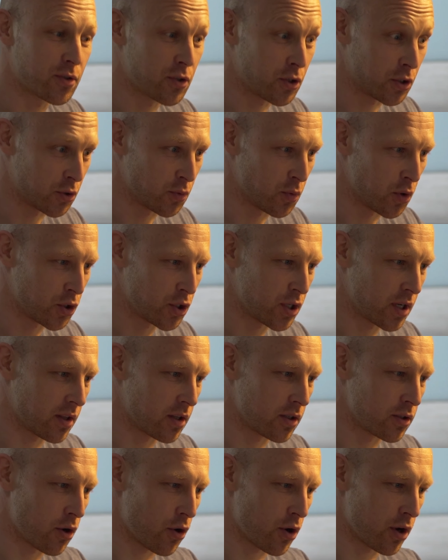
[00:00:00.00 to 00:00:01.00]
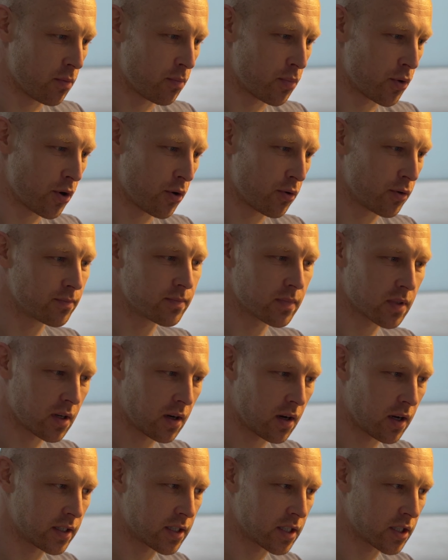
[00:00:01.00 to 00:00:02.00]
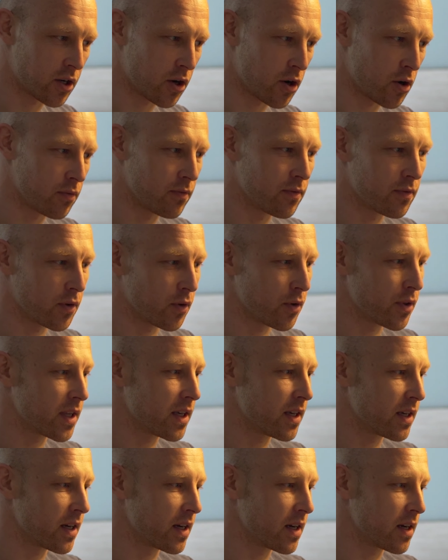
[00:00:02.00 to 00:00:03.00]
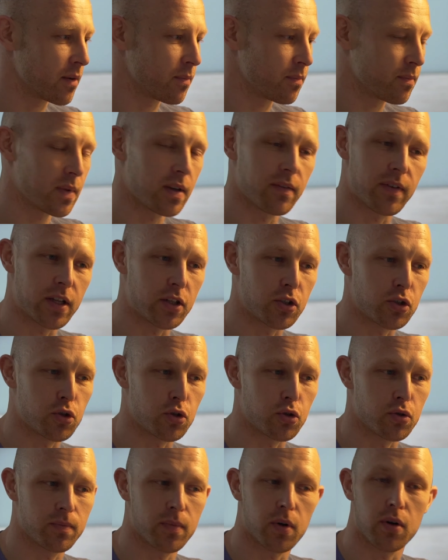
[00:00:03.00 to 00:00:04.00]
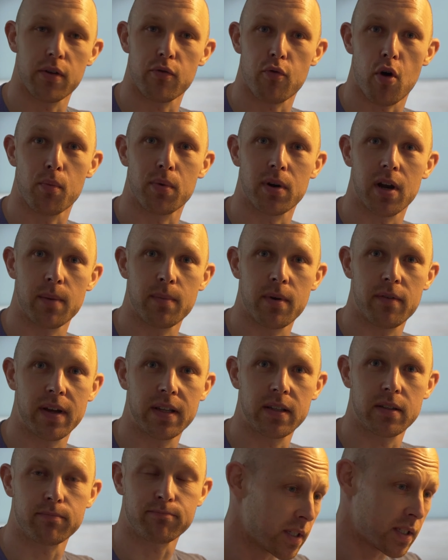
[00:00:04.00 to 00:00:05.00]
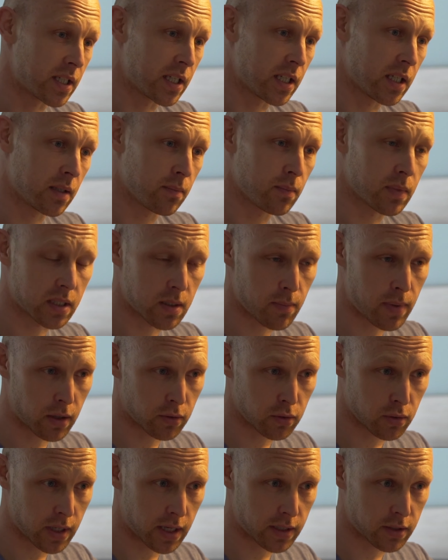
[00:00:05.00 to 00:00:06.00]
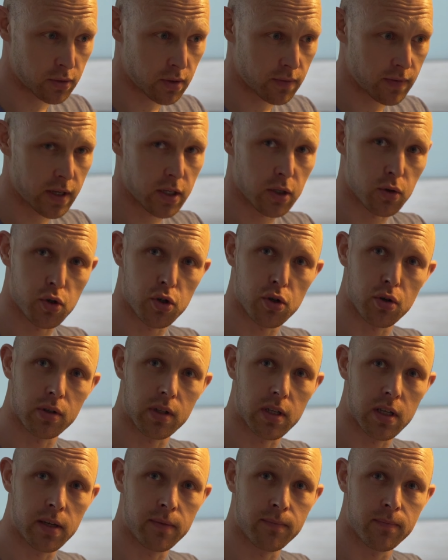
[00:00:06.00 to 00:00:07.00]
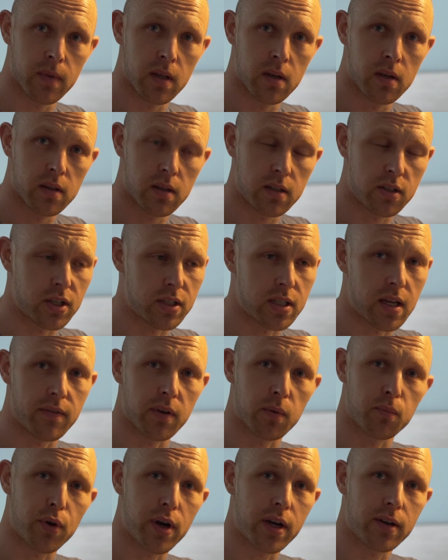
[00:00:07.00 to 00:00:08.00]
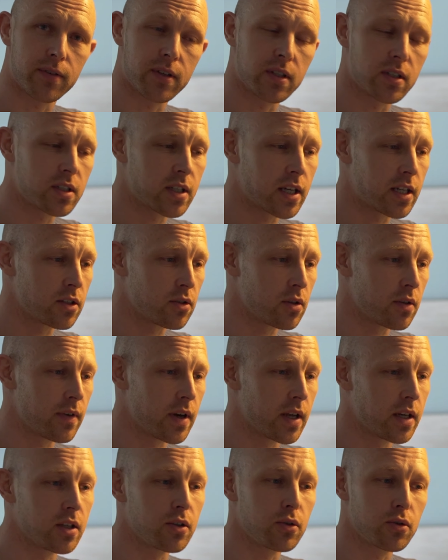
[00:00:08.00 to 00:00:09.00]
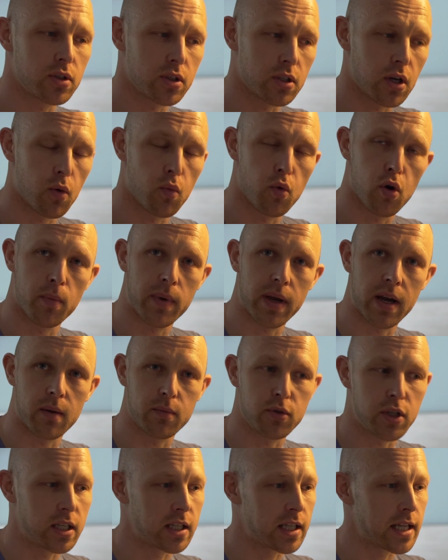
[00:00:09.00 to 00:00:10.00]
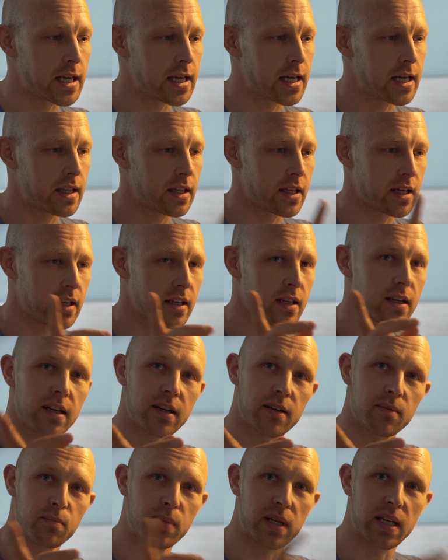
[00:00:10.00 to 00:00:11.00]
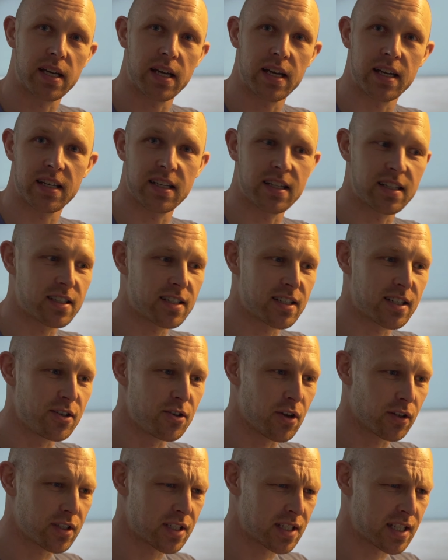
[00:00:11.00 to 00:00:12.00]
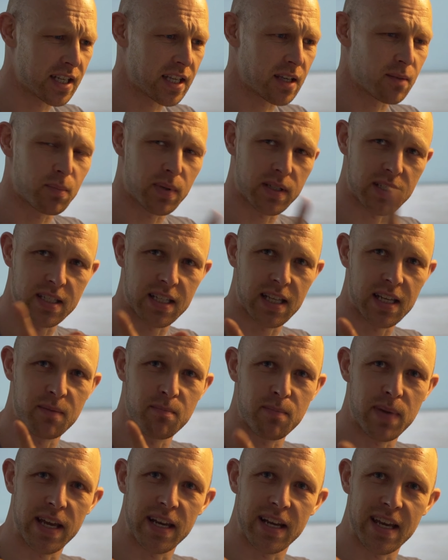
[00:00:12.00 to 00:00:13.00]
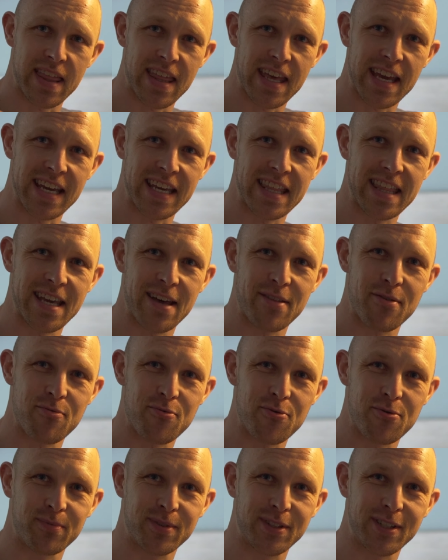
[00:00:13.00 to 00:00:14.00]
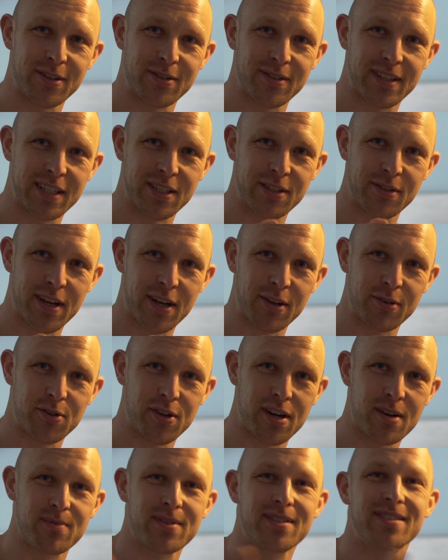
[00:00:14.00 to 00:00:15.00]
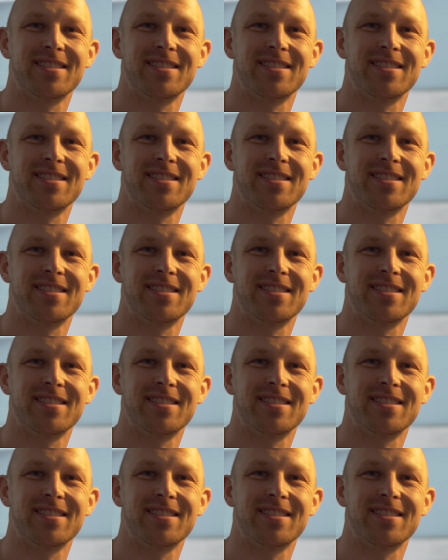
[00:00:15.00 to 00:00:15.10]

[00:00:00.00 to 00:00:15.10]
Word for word: We're just watching the Torian Pro guys go for the uh, event two of the rope climb event. The team is about to head to the venue shortly. It's just having breakfast, head to the venue, start warming up gently, and then uh, B K is not asleep, but still in bed, I think, in the other room, so he's doing a good job.